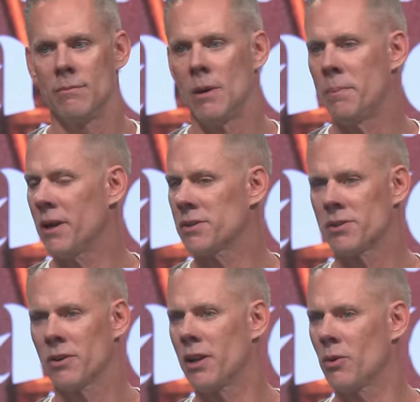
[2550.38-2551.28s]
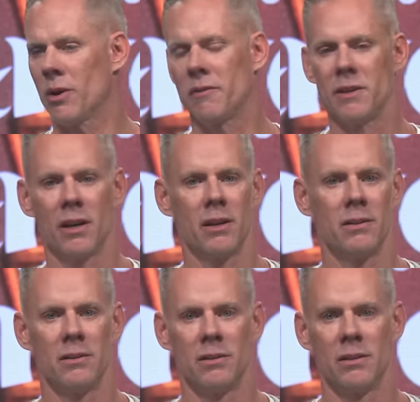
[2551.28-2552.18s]
my parents don't care what I've
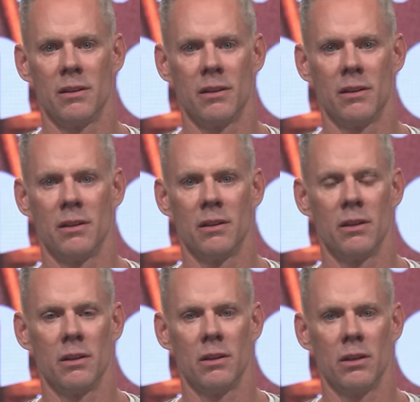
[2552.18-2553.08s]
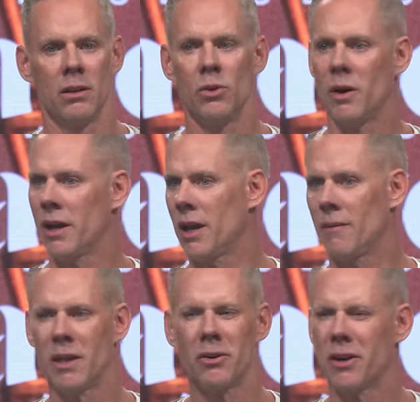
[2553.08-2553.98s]
done, who I
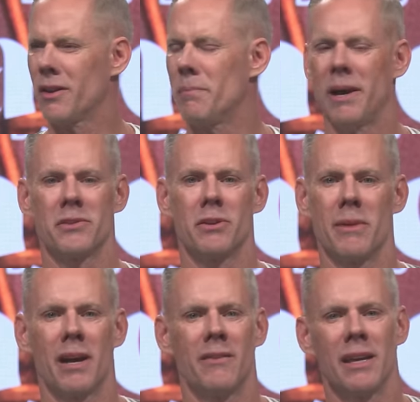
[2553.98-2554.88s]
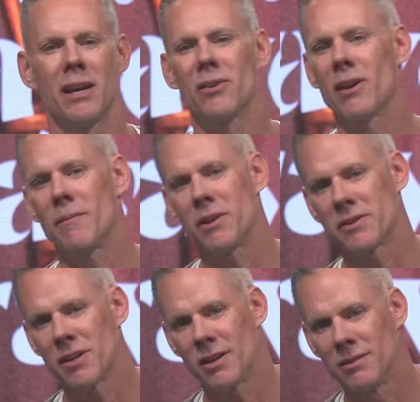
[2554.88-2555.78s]
am. They don't care that I'm Pastor Matt. They care that I'm their
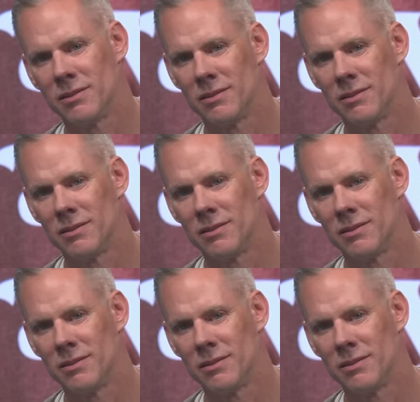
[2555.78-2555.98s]
son.